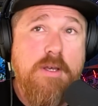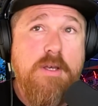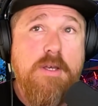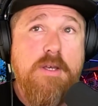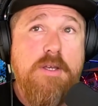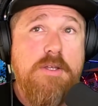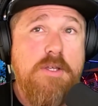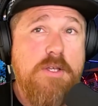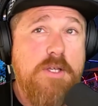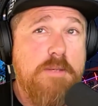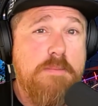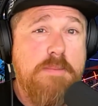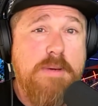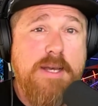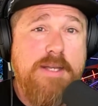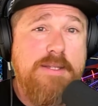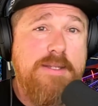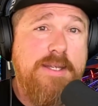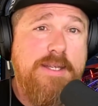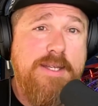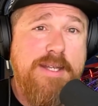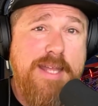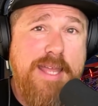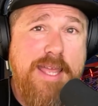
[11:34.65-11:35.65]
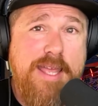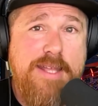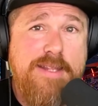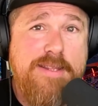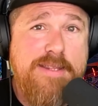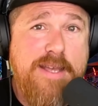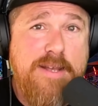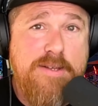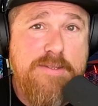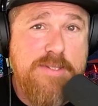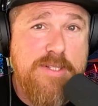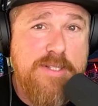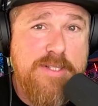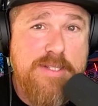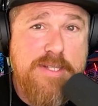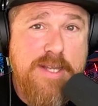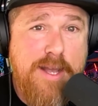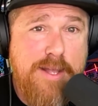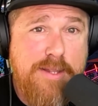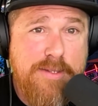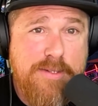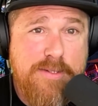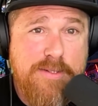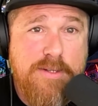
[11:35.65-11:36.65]
you could buy like an
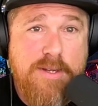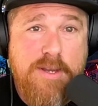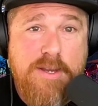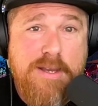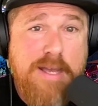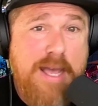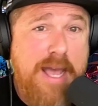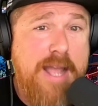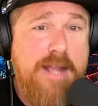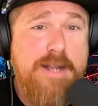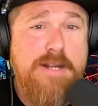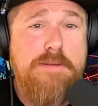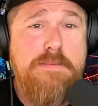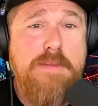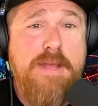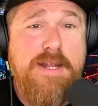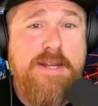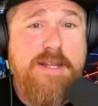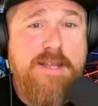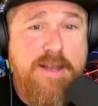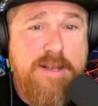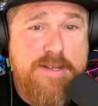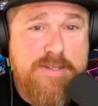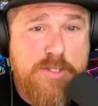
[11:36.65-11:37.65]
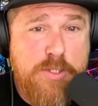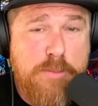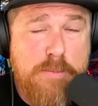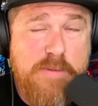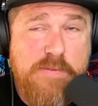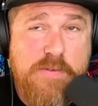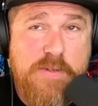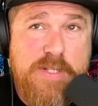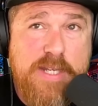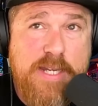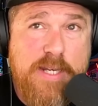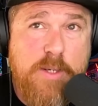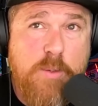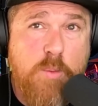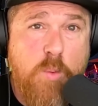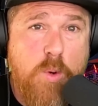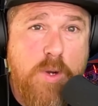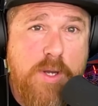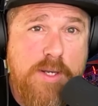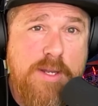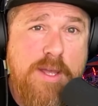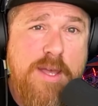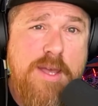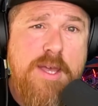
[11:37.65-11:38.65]
$8,000 Iron Man costume if you needed
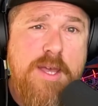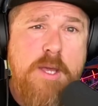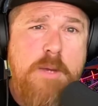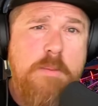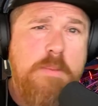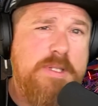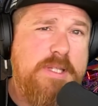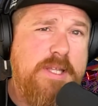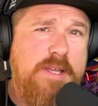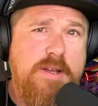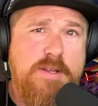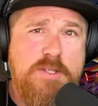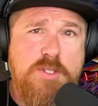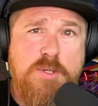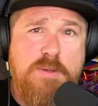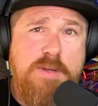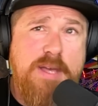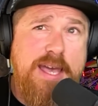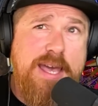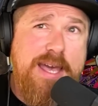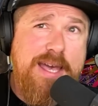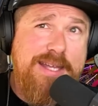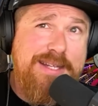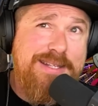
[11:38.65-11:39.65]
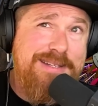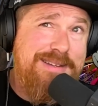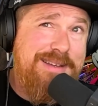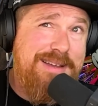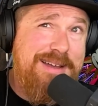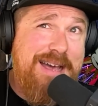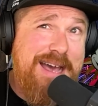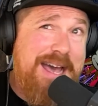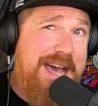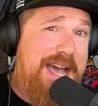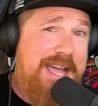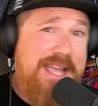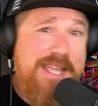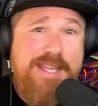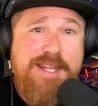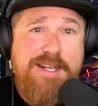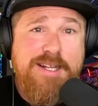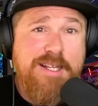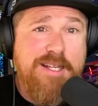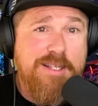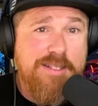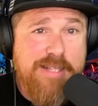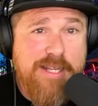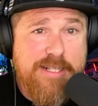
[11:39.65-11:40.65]
one, but they also had
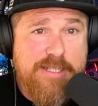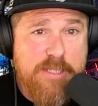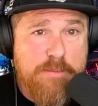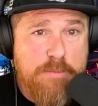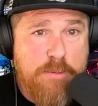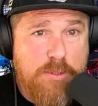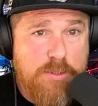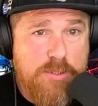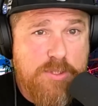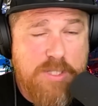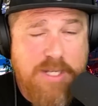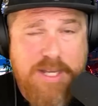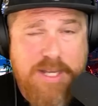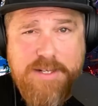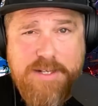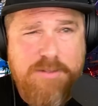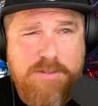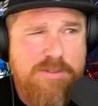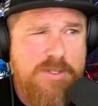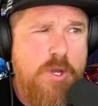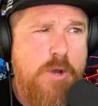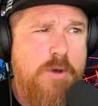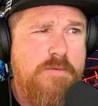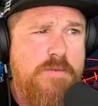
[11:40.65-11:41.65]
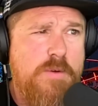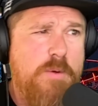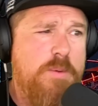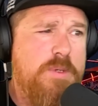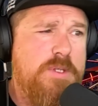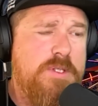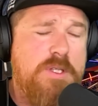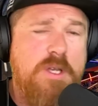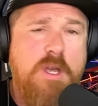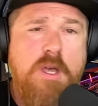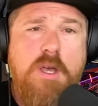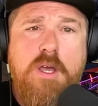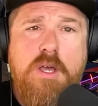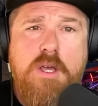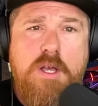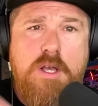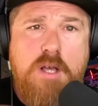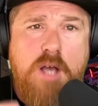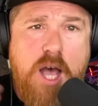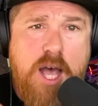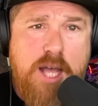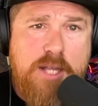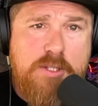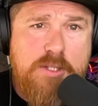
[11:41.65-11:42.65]
high-end collectibles. I don't know if it was
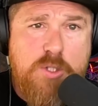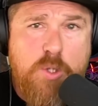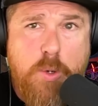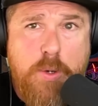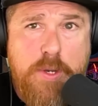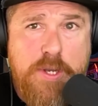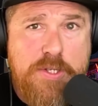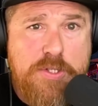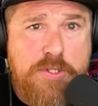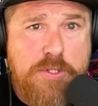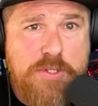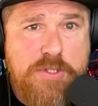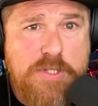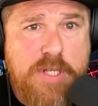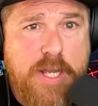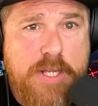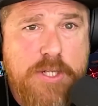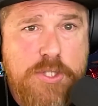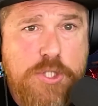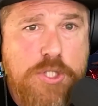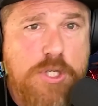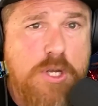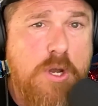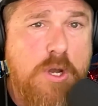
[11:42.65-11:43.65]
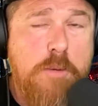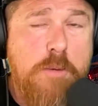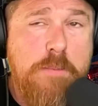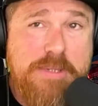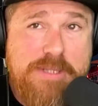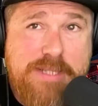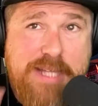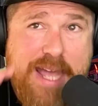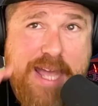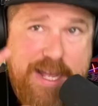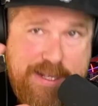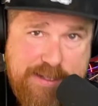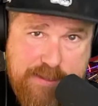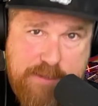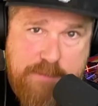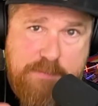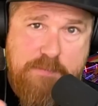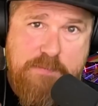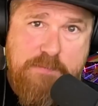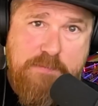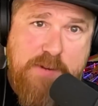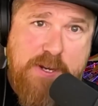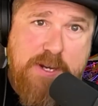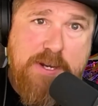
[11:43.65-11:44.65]
Hot Toys or Sideshow, but they had some
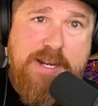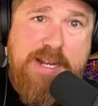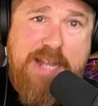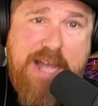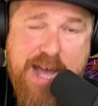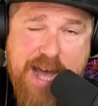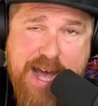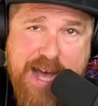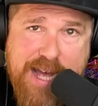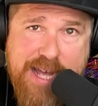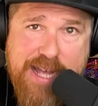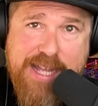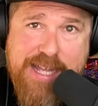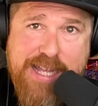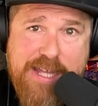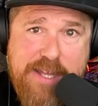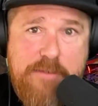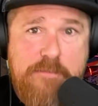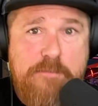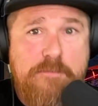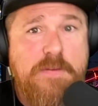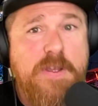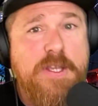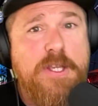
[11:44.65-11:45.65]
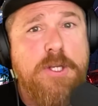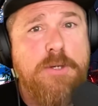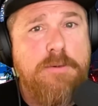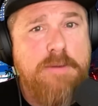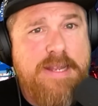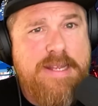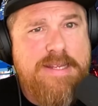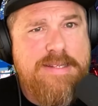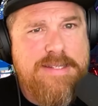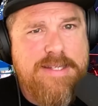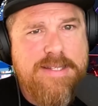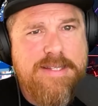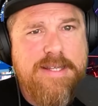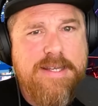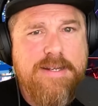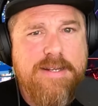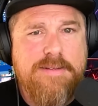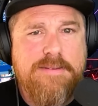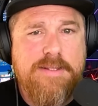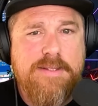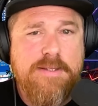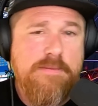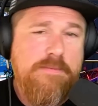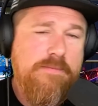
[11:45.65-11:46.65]
very high-end figurines in there
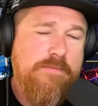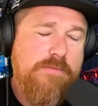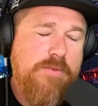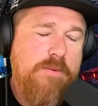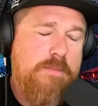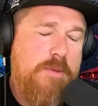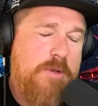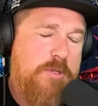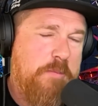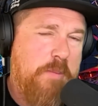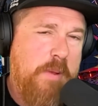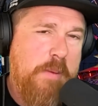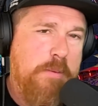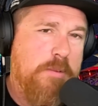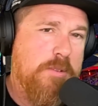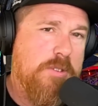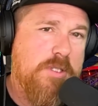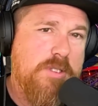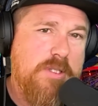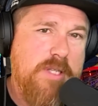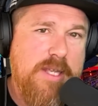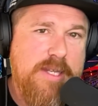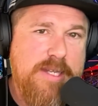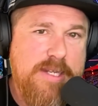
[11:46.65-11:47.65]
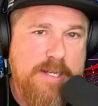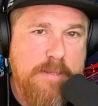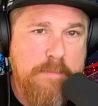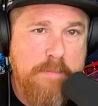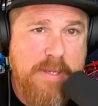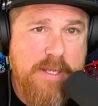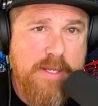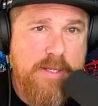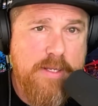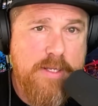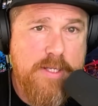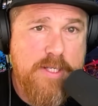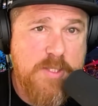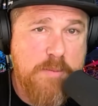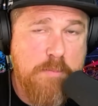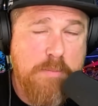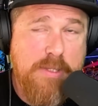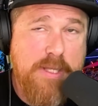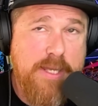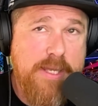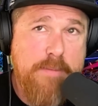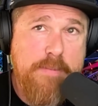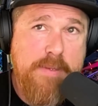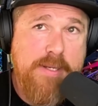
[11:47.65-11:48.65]
that for most people just ended up being a
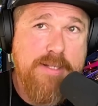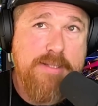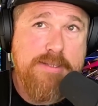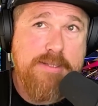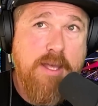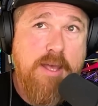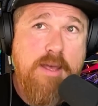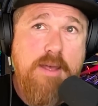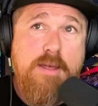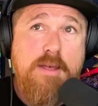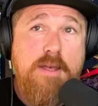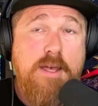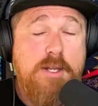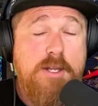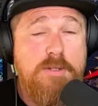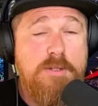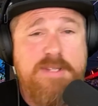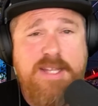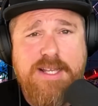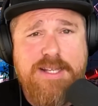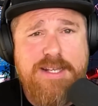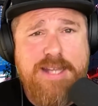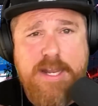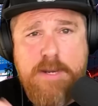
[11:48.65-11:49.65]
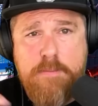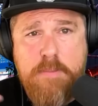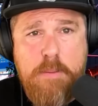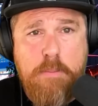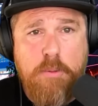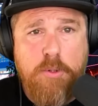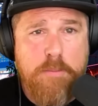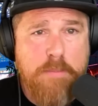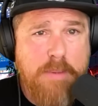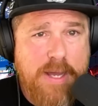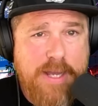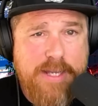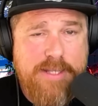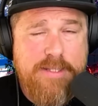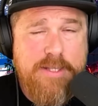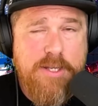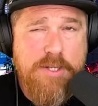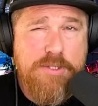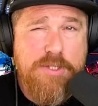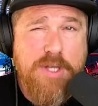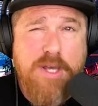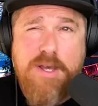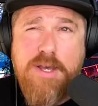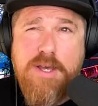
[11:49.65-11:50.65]
display because I don't think a lot of people are buying
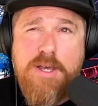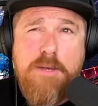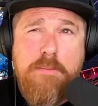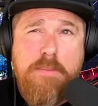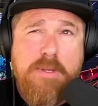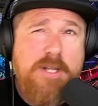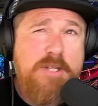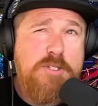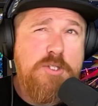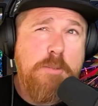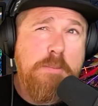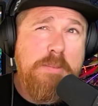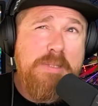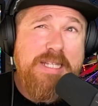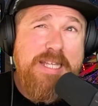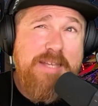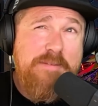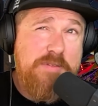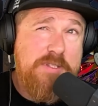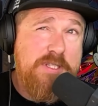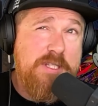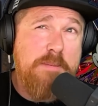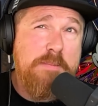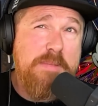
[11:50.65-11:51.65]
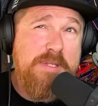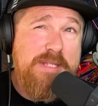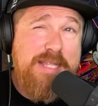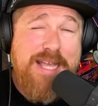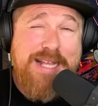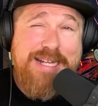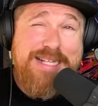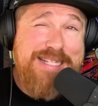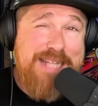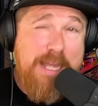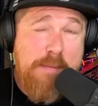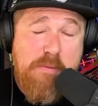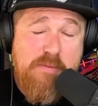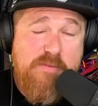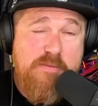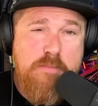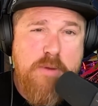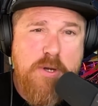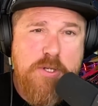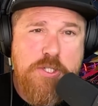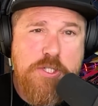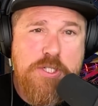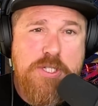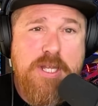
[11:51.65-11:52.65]
those. But I also believe some of that type of
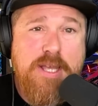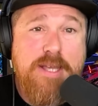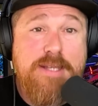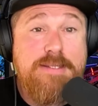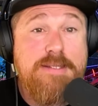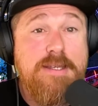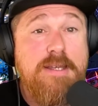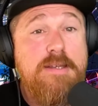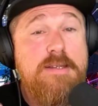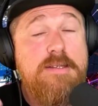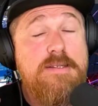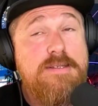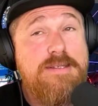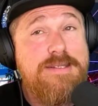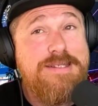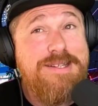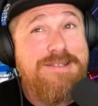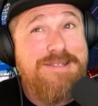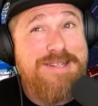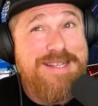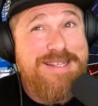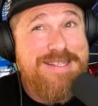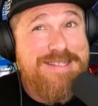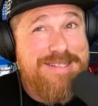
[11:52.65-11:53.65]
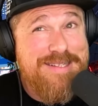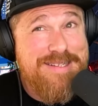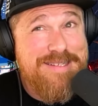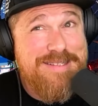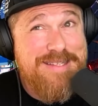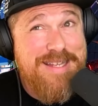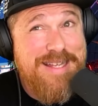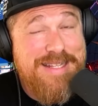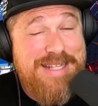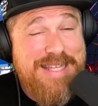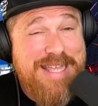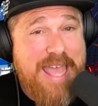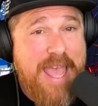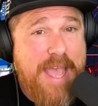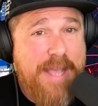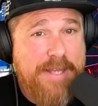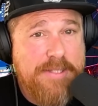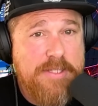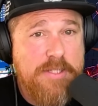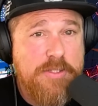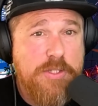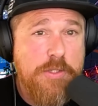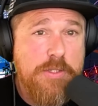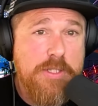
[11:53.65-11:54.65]
merchandise still exists in the
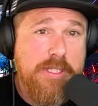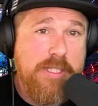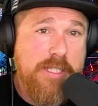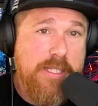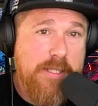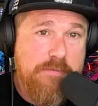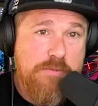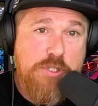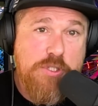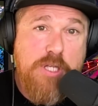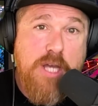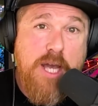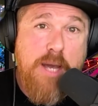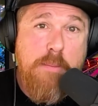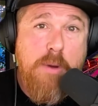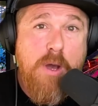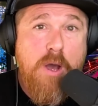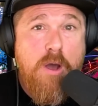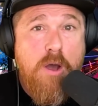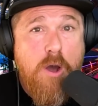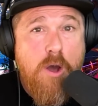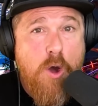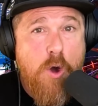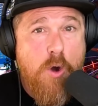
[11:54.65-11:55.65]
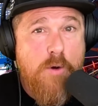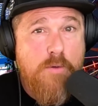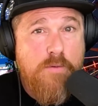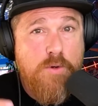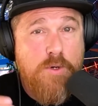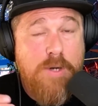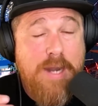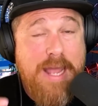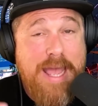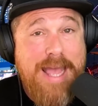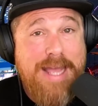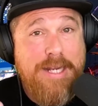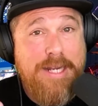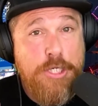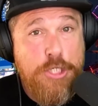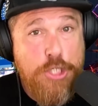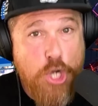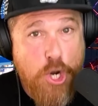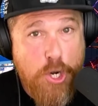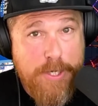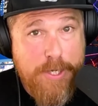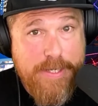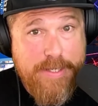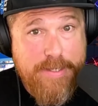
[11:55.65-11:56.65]
exit to the gift shop over at
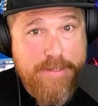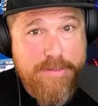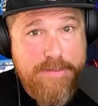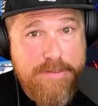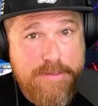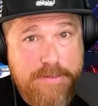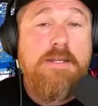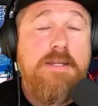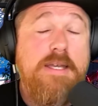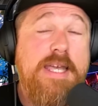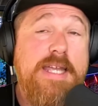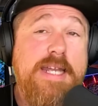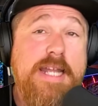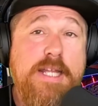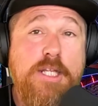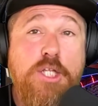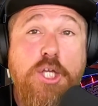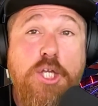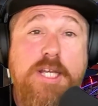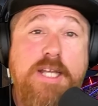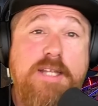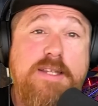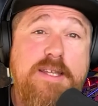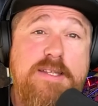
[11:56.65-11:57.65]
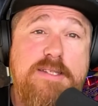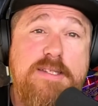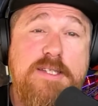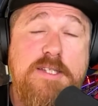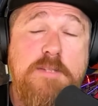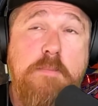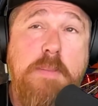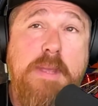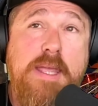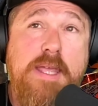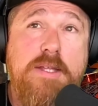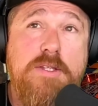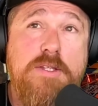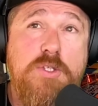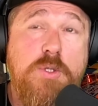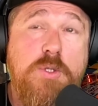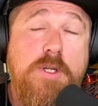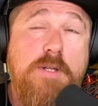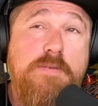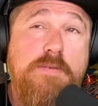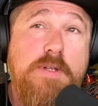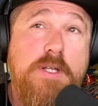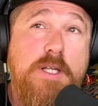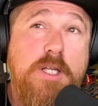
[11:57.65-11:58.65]
Guardians. And I look at this as being sort
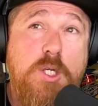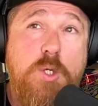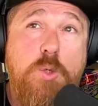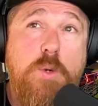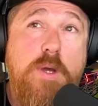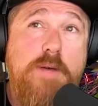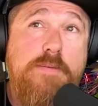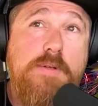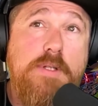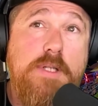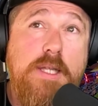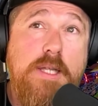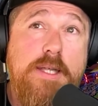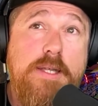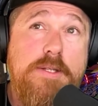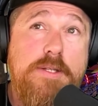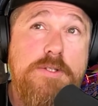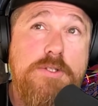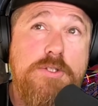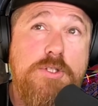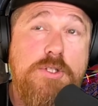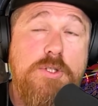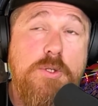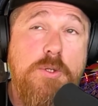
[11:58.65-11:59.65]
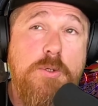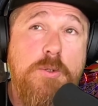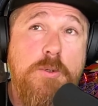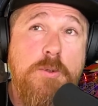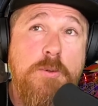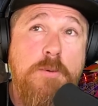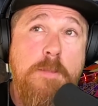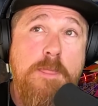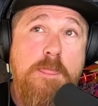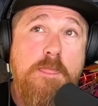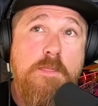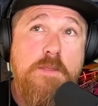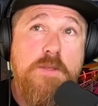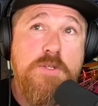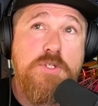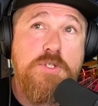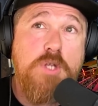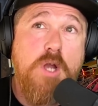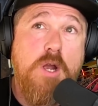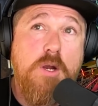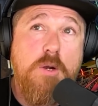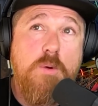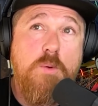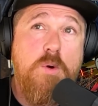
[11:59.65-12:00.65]
of an equivalent to the
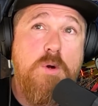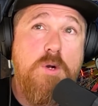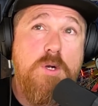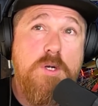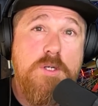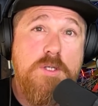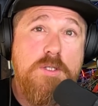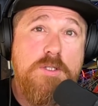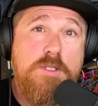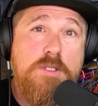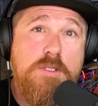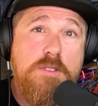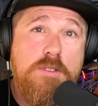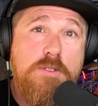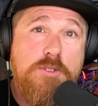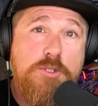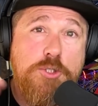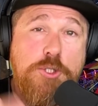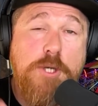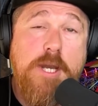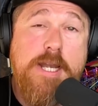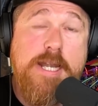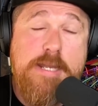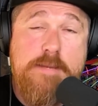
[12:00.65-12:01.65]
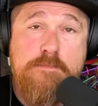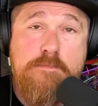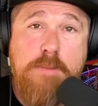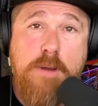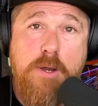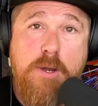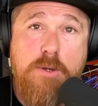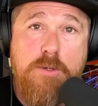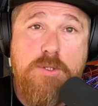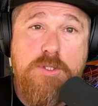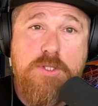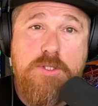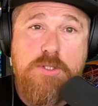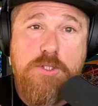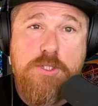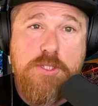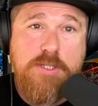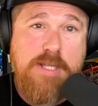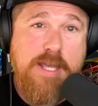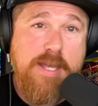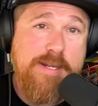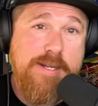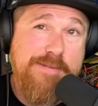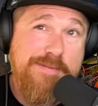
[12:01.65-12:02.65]
Star Wars trading post,
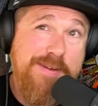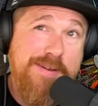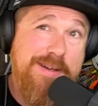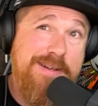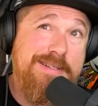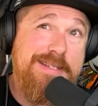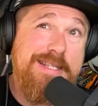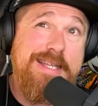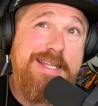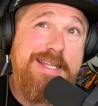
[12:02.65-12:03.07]
just kind of on the